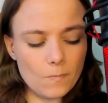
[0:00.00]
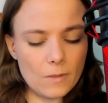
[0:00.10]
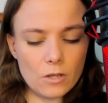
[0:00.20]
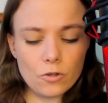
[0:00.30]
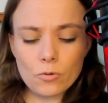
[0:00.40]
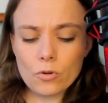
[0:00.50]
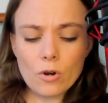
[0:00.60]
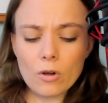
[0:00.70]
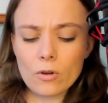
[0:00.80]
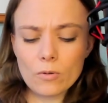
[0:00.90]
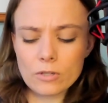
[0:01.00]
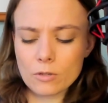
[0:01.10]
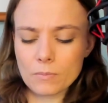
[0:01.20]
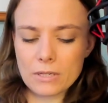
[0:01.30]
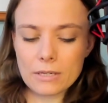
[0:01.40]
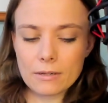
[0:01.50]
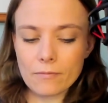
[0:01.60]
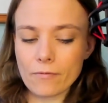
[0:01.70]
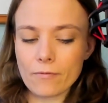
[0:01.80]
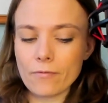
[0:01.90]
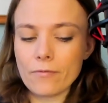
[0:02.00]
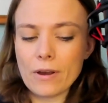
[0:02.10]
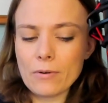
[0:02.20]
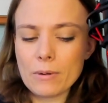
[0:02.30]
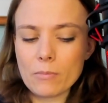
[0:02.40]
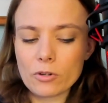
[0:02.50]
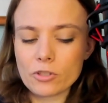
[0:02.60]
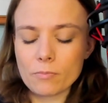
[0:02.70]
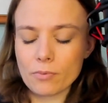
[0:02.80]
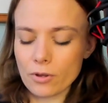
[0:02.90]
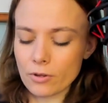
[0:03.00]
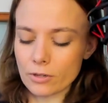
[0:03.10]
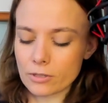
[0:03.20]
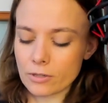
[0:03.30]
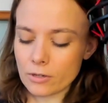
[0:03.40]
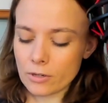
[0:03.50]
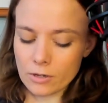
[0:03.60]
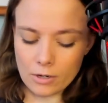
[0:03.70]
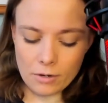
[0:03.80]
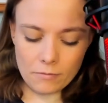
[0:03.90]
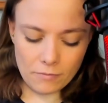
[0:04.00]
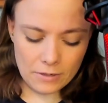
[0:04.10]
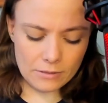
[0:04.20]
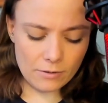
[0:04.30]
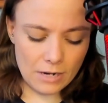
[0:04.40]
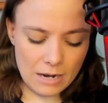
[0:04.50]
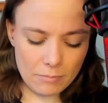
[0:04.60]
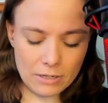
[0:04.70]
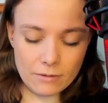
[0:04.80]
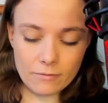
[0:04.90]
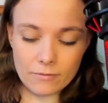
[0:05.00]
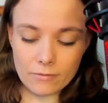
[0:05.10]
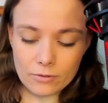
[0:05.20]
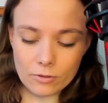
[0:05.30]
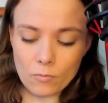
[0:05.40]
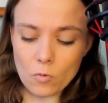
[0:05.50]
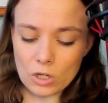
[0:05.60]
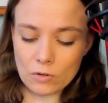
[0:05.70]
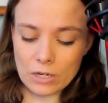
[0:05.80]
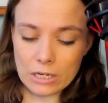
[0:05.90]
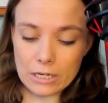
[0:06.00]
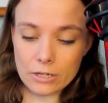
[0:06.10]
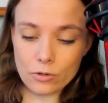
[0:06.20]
You're not going to be very much bothered. Things are happening somewhat quickly.